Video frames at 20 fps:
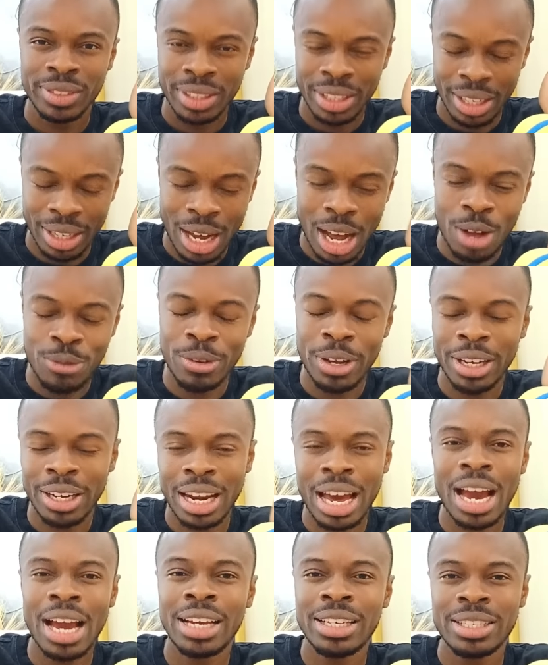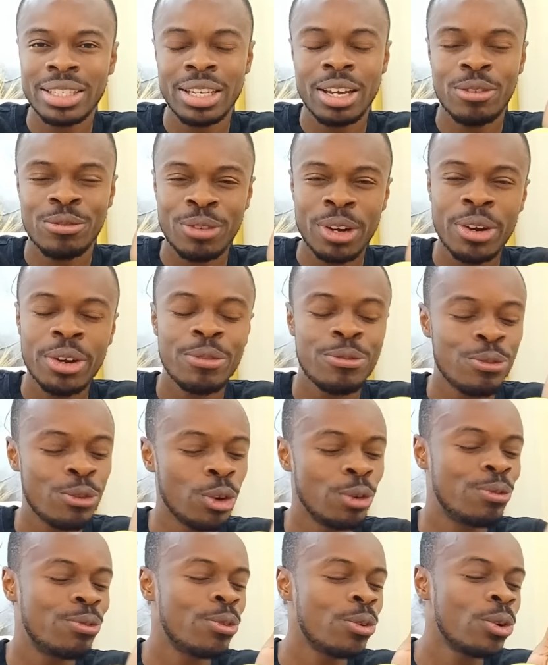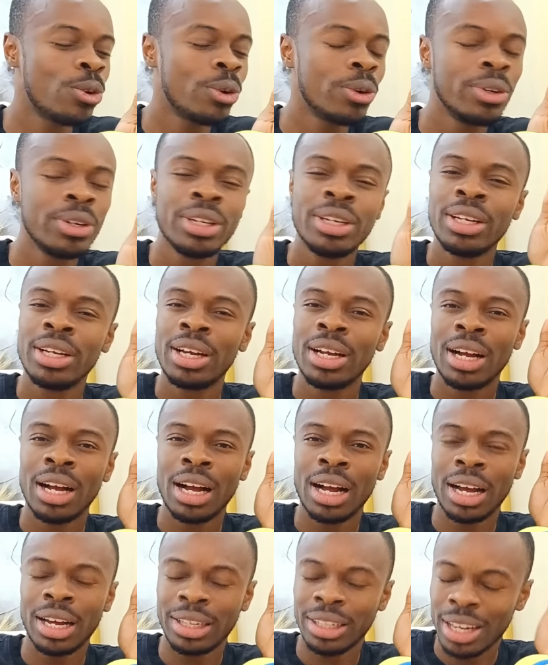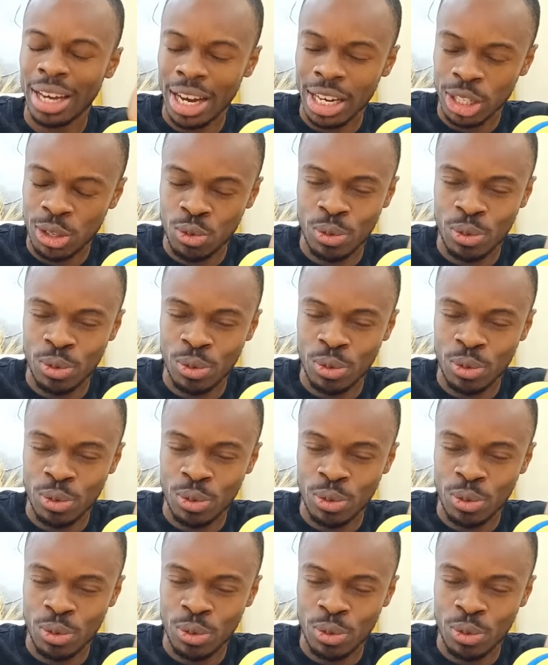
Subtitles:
and have a nice, a very fruitful, nice